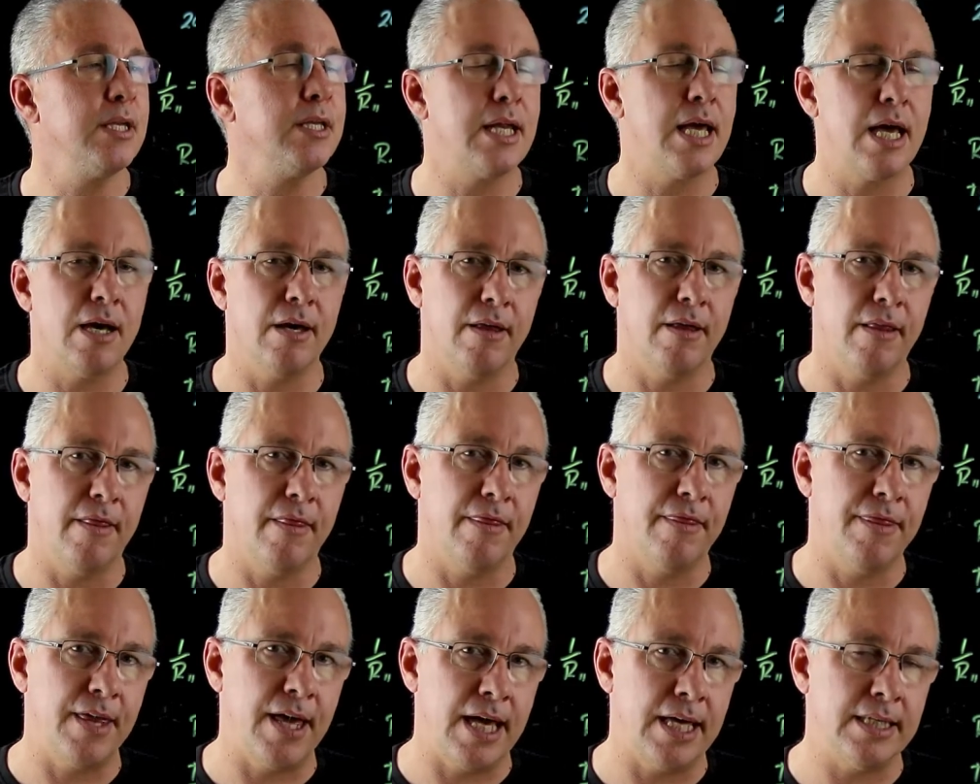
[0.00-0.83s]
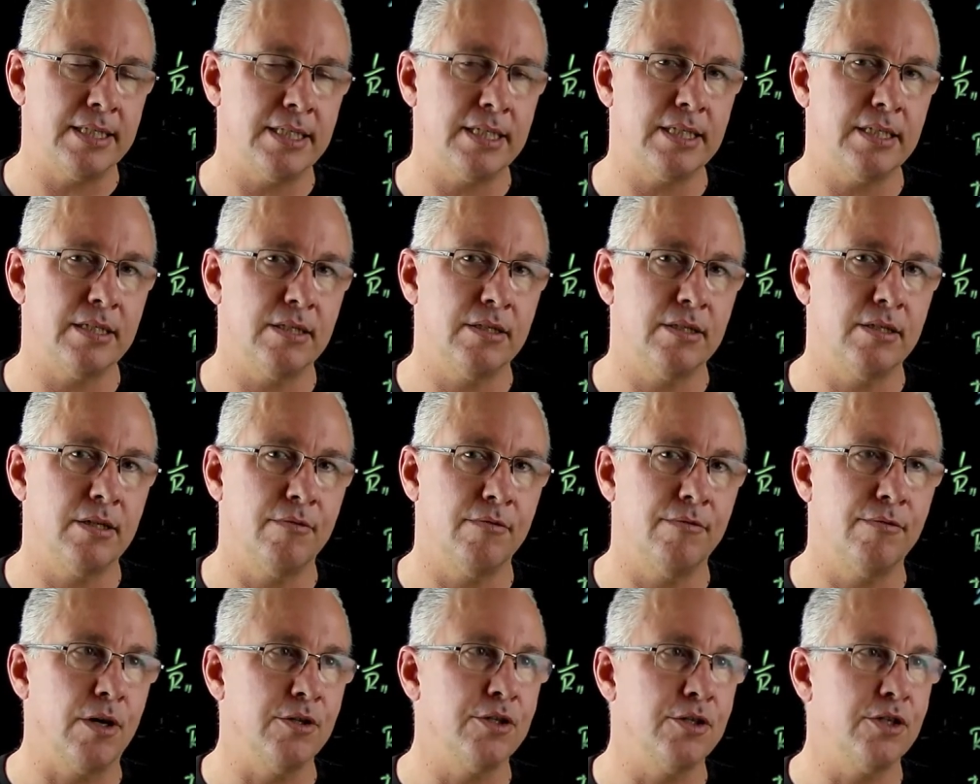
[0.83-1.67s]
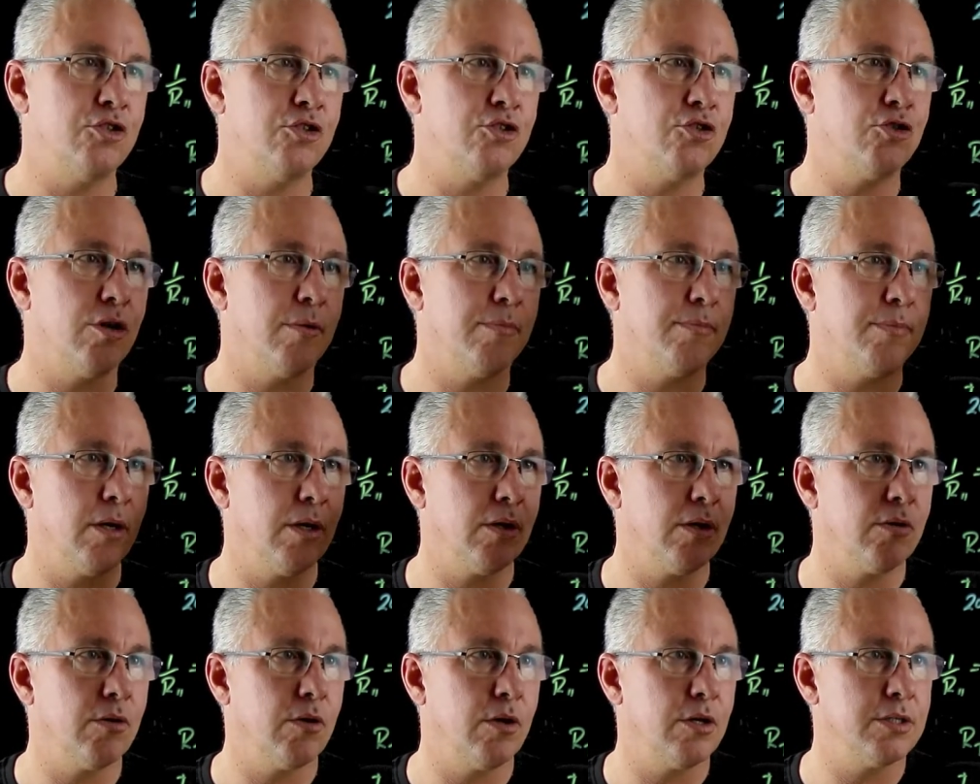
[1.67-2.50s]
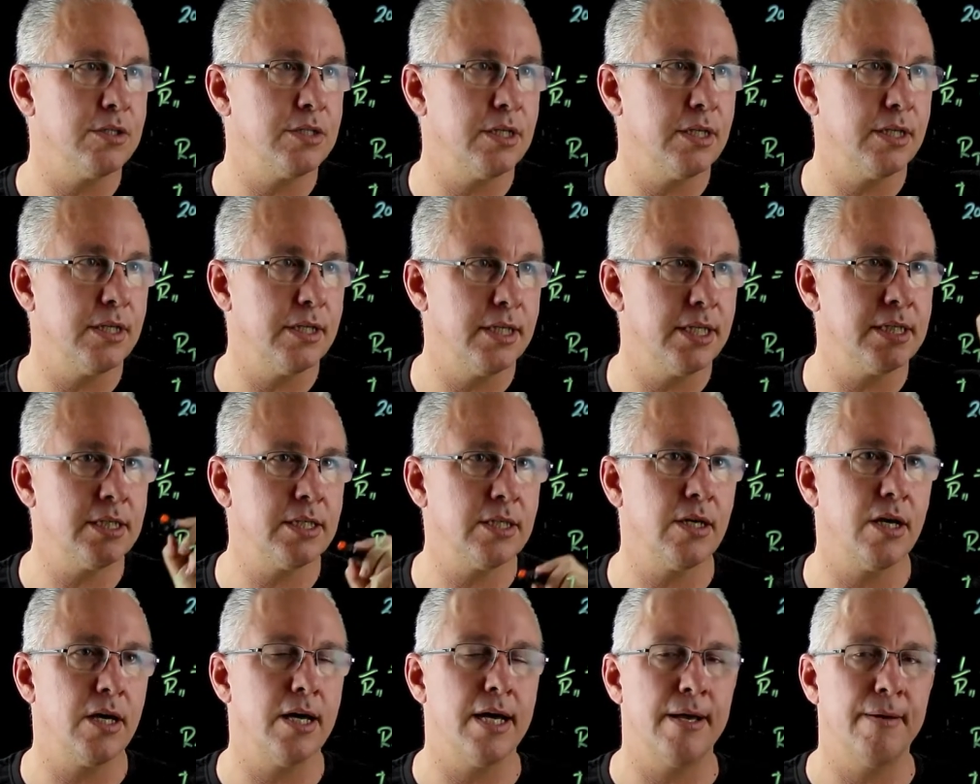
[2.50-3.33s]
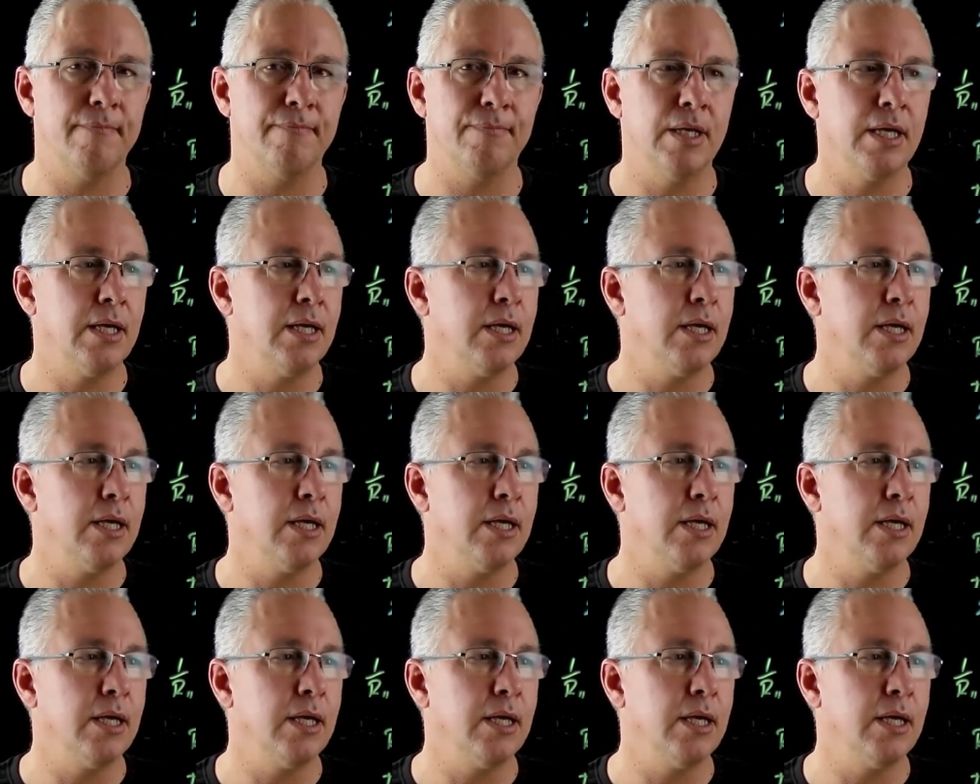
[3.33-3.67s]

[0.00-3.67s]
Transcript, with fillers: Now, that's the voltage drop across this guy.